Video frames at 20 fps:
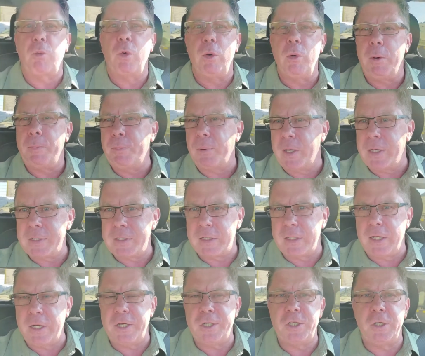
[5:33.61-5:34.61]
We replaced
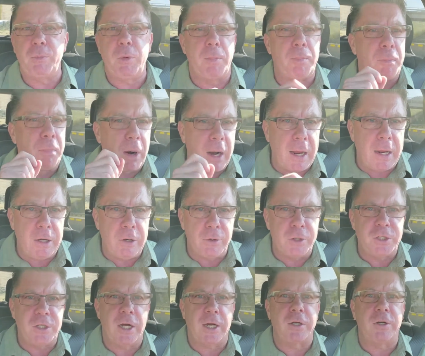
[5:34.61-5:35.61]
the engine, put brand new
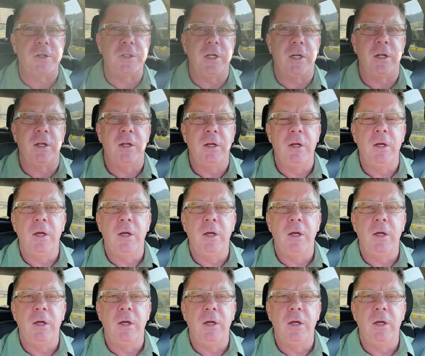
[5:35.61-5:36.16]
injectors in it,